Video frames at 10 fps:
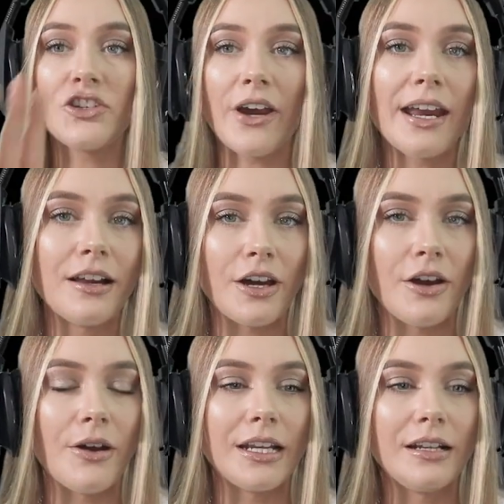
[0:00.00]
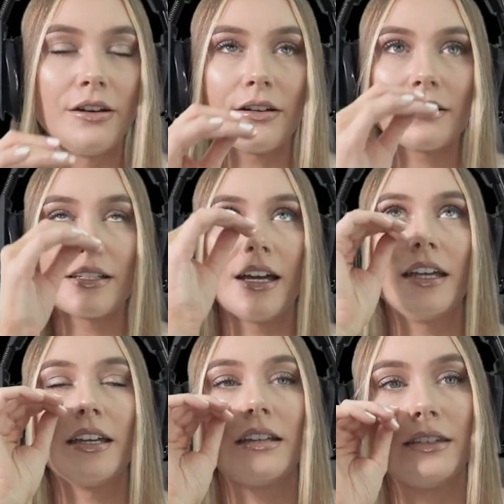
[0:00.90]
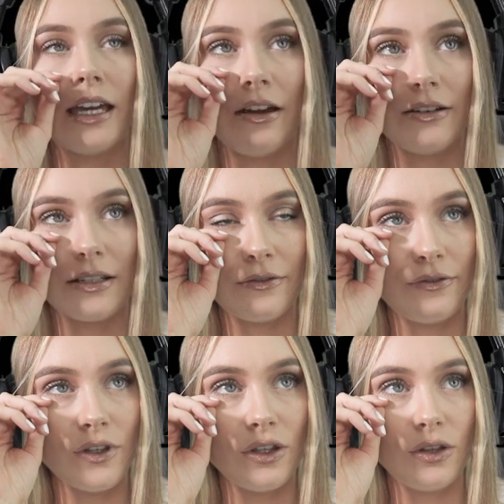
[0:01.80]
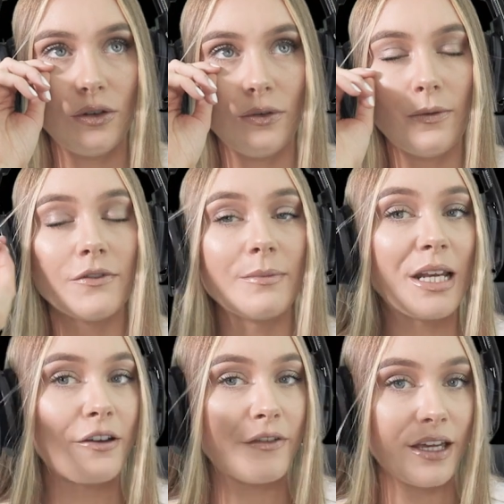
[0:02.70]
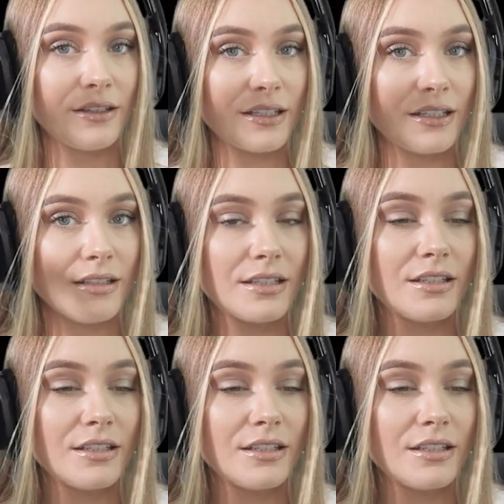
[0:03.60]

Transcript: the trailer though, and it looks like there is a few familiar faces.